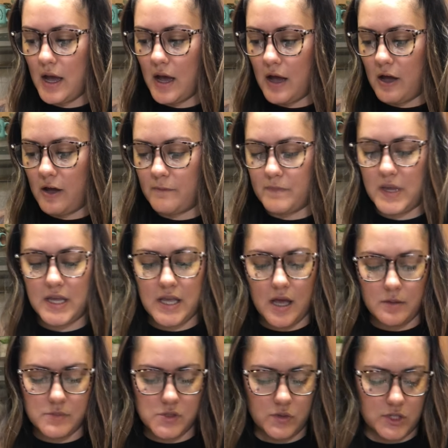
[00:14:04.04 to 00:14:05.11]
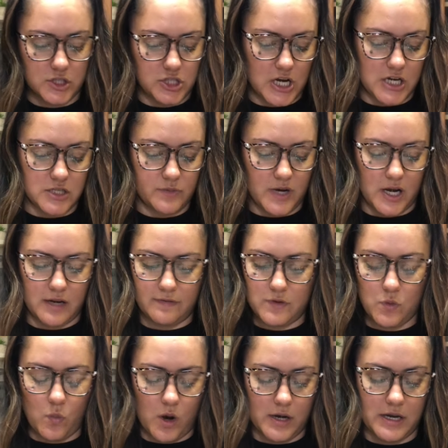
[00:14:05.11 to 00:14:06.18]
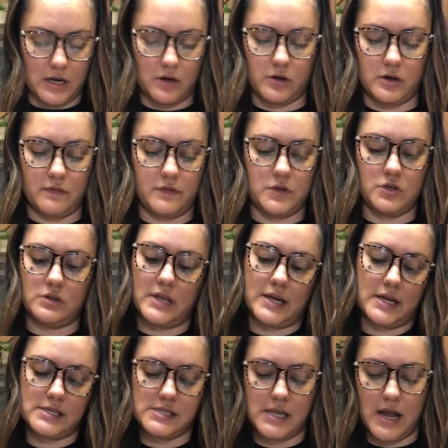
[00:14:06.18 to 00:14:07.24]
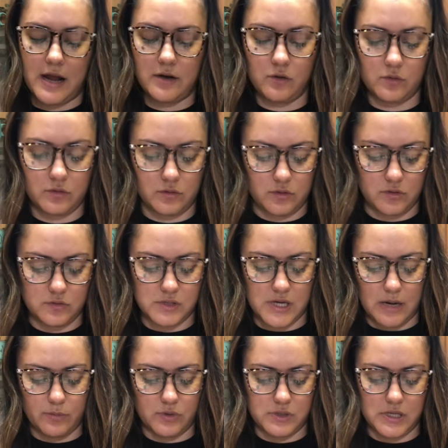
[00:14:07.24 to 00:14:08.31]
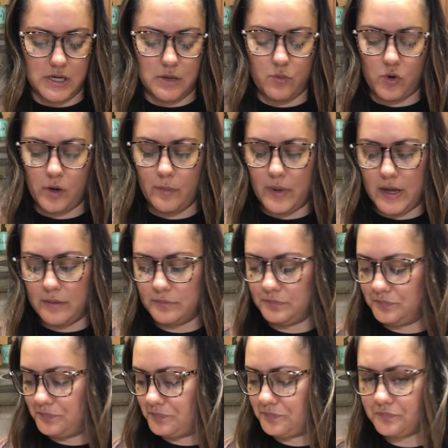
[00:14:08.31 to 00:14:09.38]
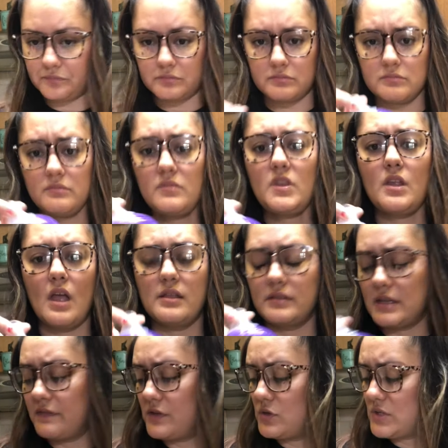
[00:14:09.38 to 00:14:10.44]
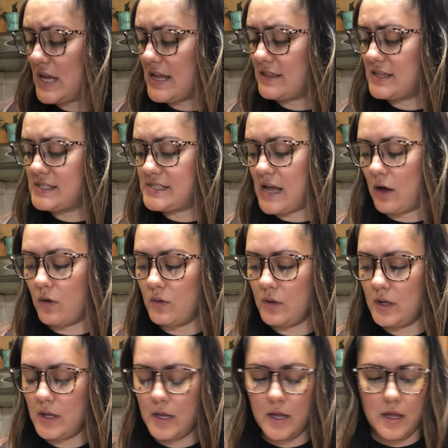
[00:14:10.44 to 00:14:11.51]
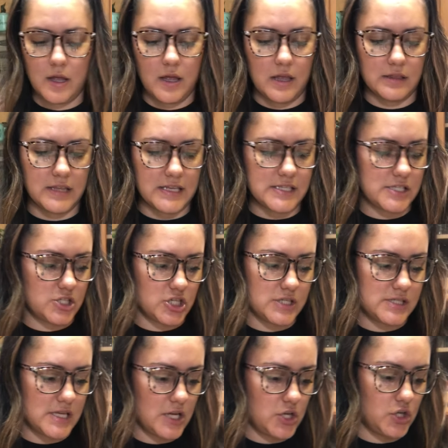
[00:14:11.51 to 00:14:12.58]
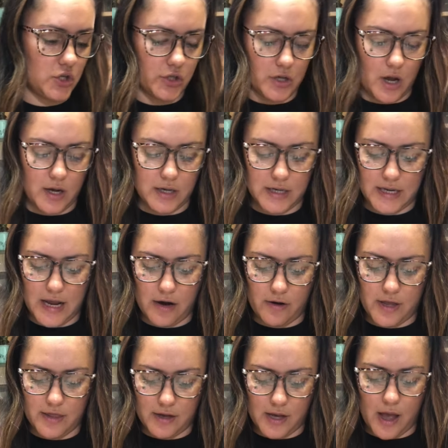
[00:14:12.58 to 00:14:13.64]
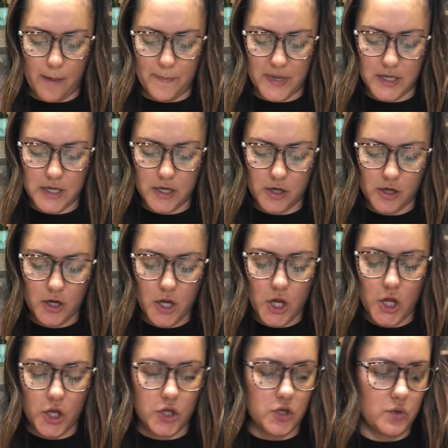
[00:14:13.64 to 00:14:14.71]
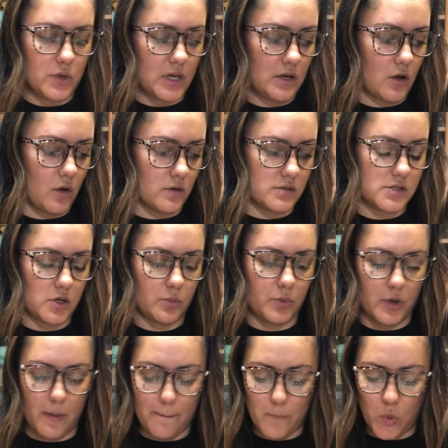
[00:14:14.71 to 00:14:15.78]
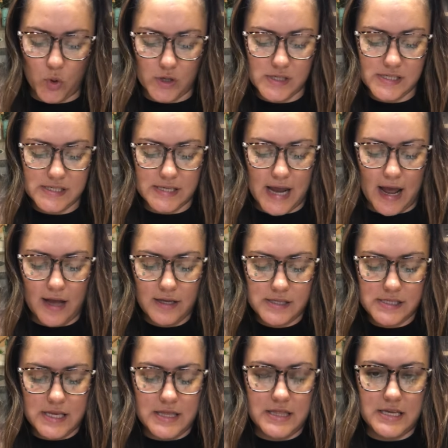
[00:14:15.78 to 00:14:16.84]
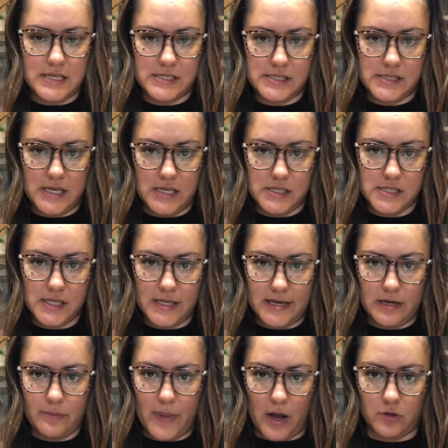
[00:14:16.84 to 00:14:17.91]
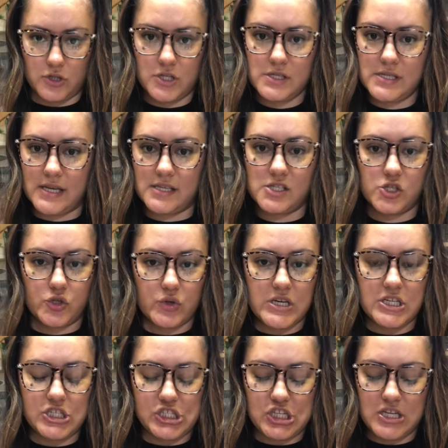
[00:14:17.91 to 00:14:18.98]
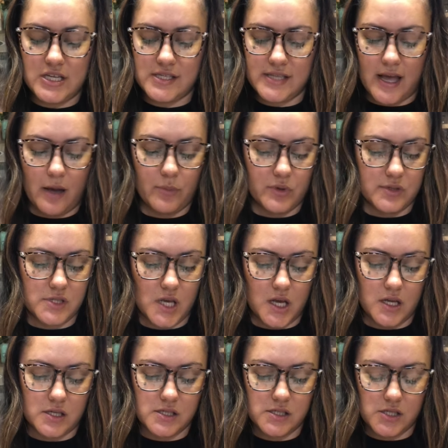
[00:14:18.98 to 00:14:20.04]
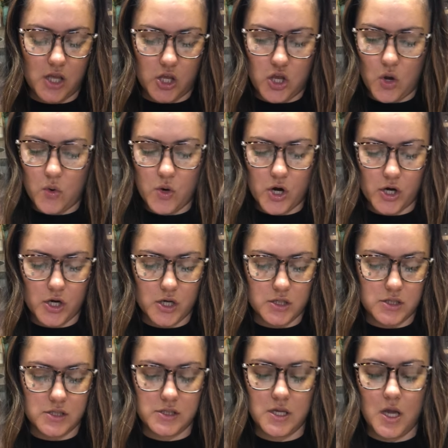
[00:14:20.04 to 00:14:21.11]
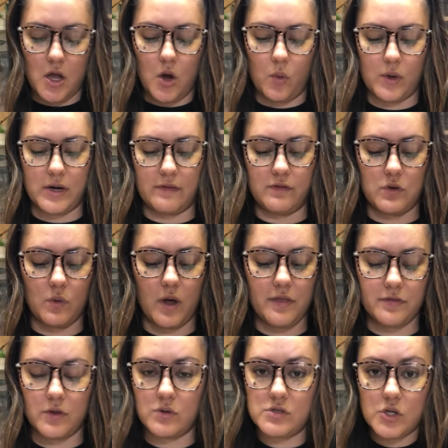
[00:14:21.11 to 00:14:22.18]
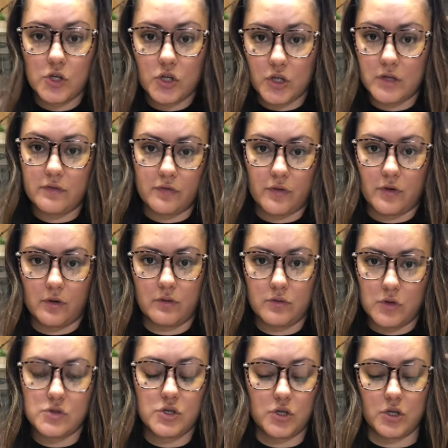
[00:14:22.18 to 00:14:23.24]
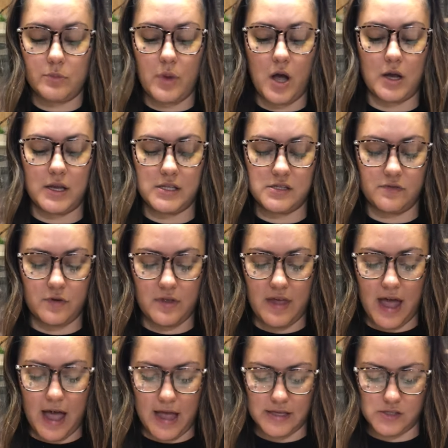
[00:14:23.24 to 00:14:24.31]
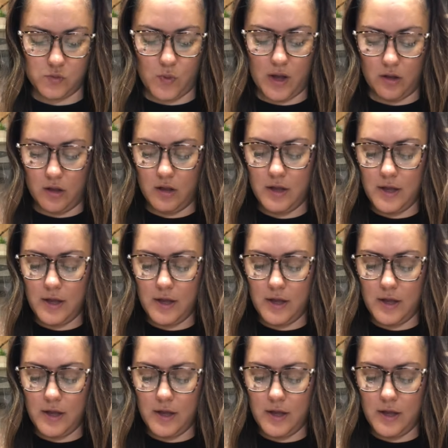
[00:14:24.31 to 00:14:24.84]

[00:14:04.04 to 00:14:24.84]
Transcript: um, it comes with a change pad if you want it, or if you, like I said, I don't use diapers anymore, but if you take this out, let's just say you're not gonna carry the cup in here, you can also put more snacks in these insulated pouches like string cheese, applesauce, yogurts, whatever you want. Those are good for those are good pockets for that as well.